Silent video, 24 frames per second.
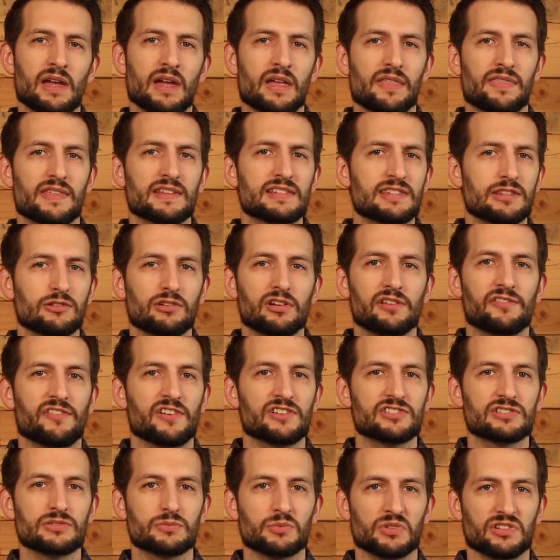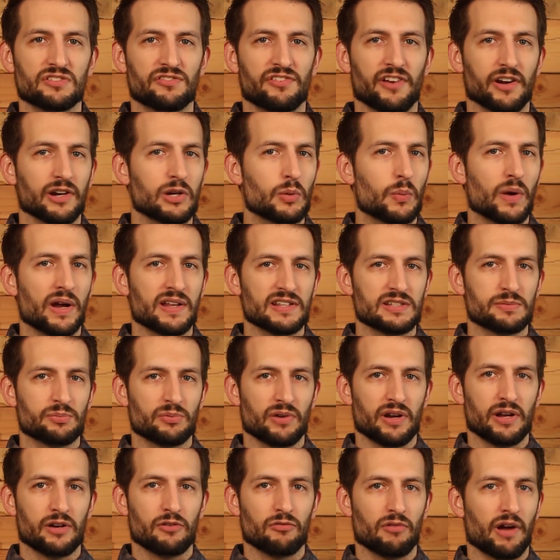This theory of vision was very
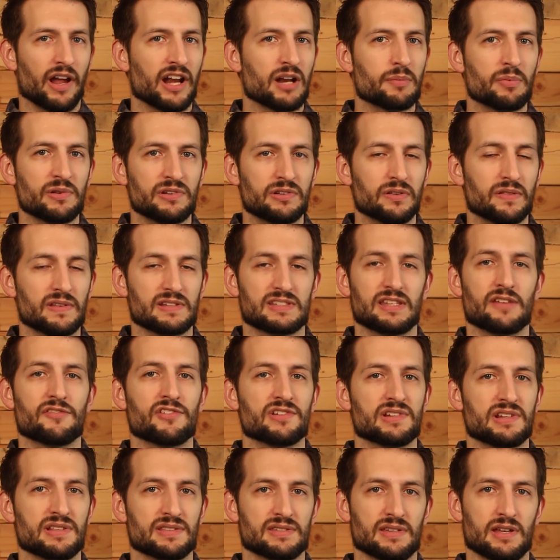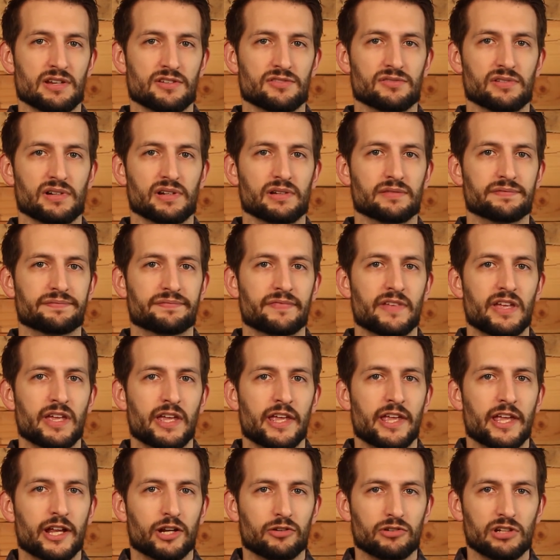widespread right up until the 17th century.
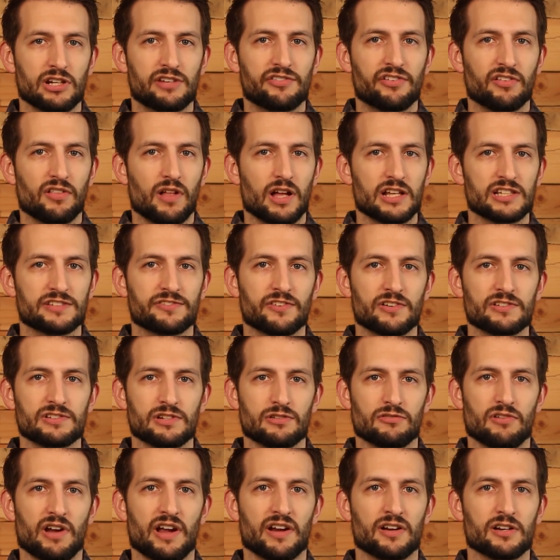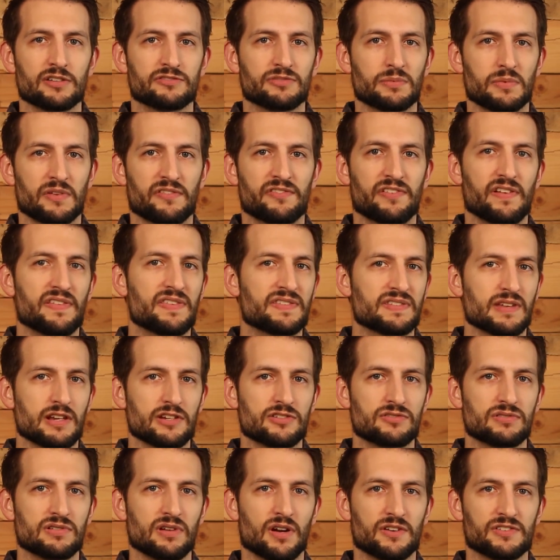Greek philosophers and writers from the 5th
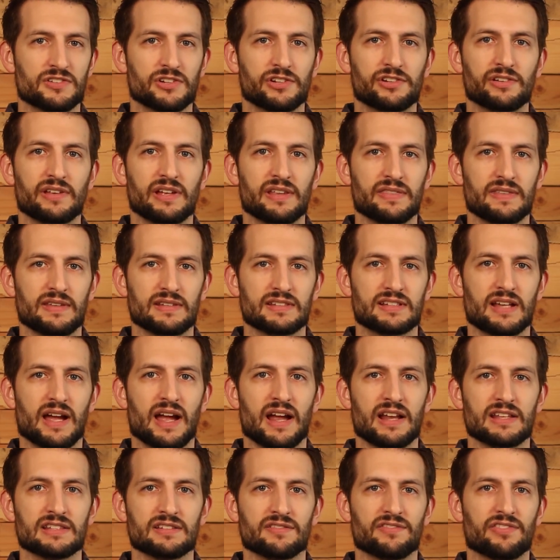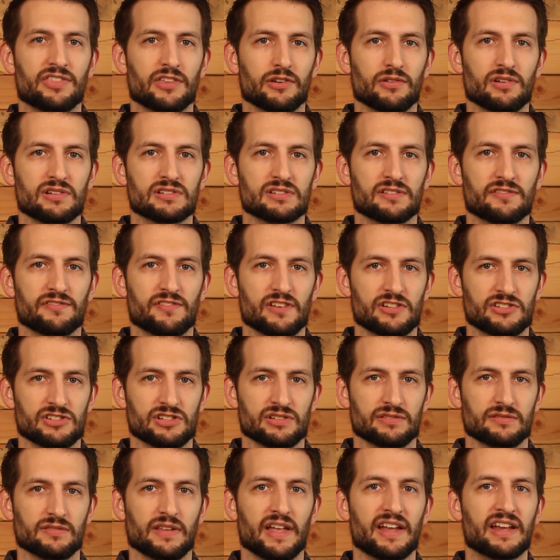century articulate these kinds of theories of
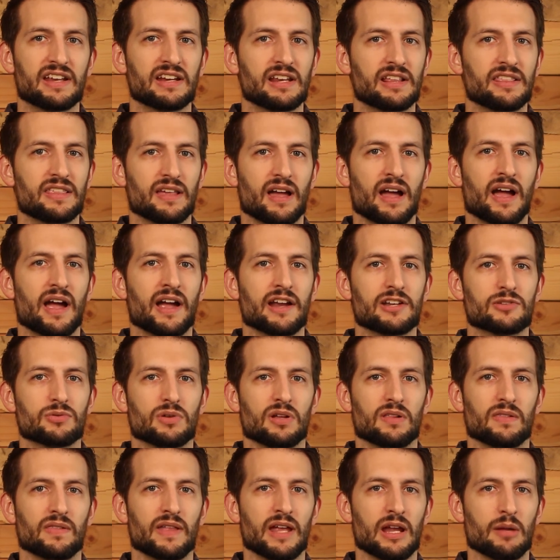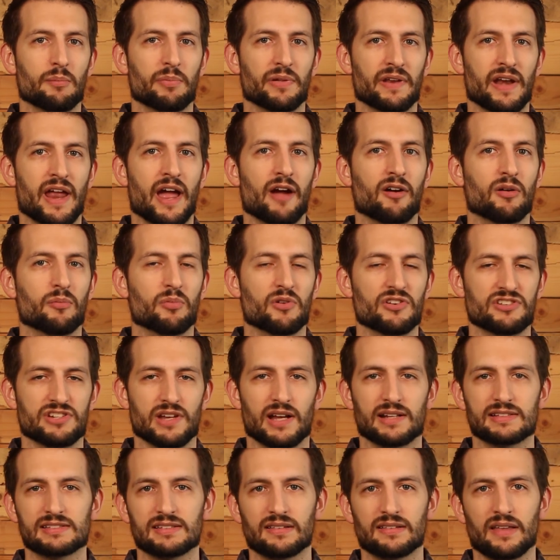vision, likening the eye to a lamp and how it
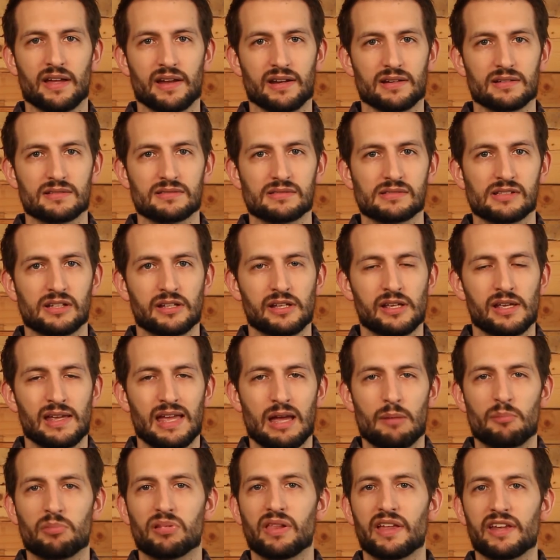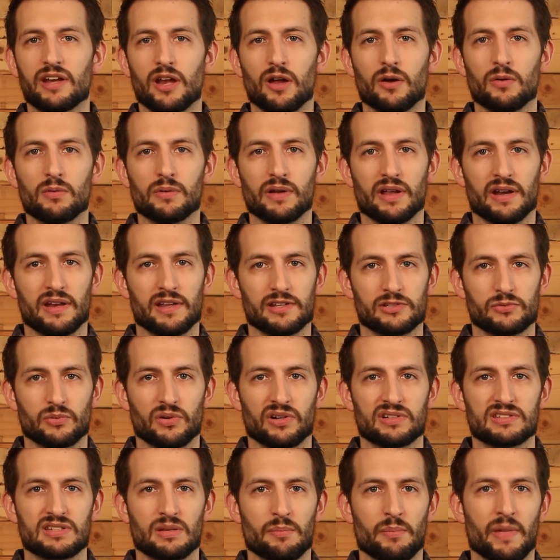projects light. Plato, in his
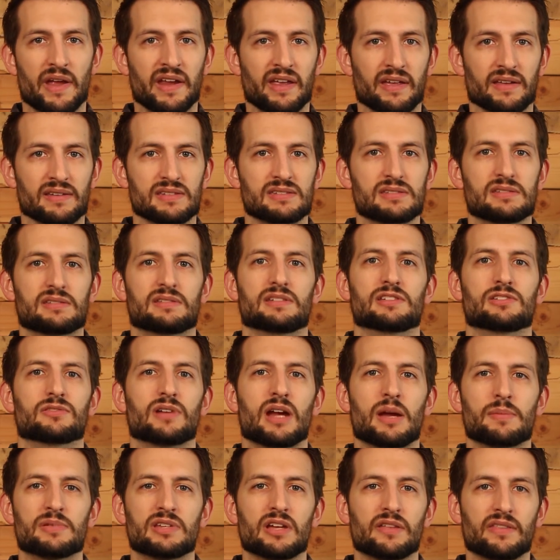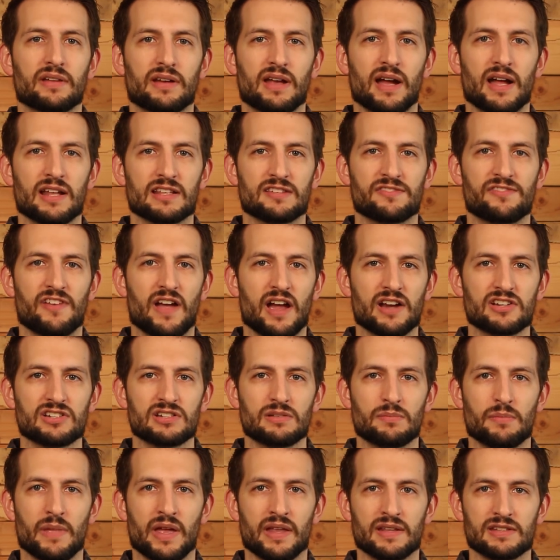work Timaeus, describes how the gods
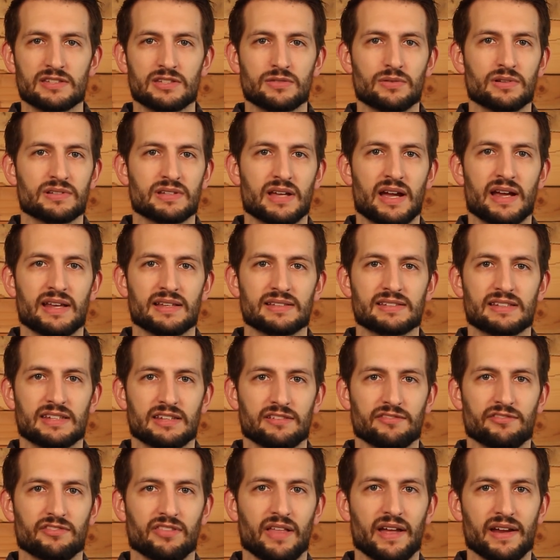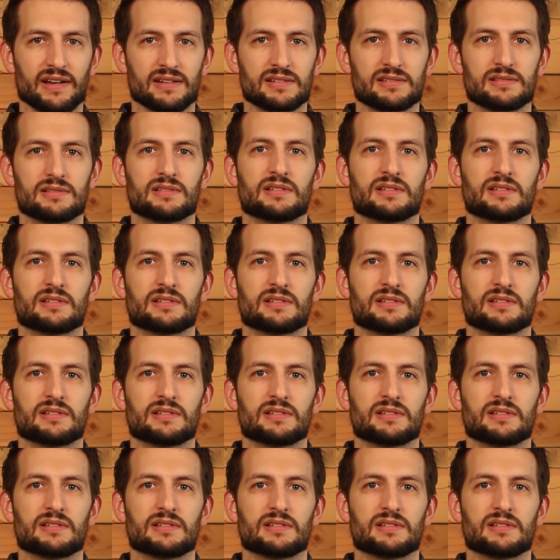fashioned men so his eyes give light.